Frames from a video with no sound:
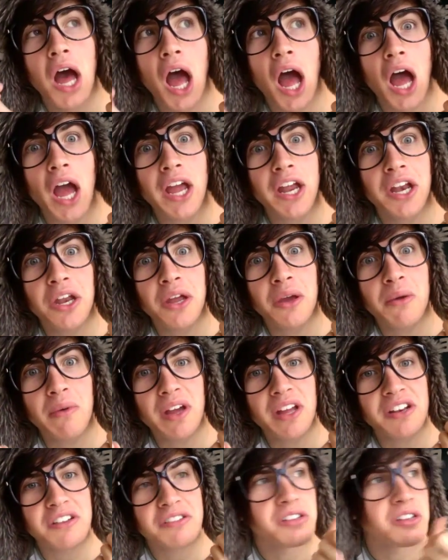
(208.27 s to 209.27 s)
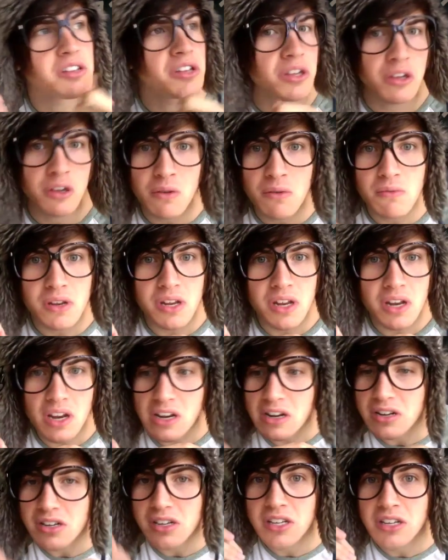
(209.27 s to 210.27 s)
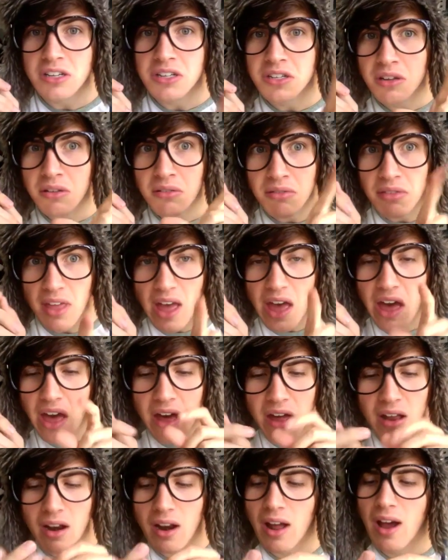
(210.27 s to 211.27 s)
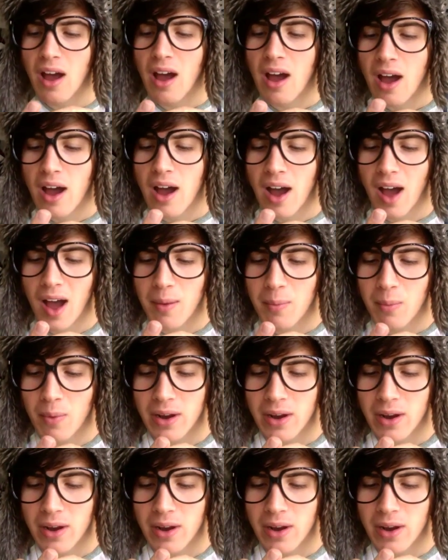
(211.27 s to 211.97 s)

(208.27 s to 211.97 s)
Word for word: I knew it, you didn't, so there. Um,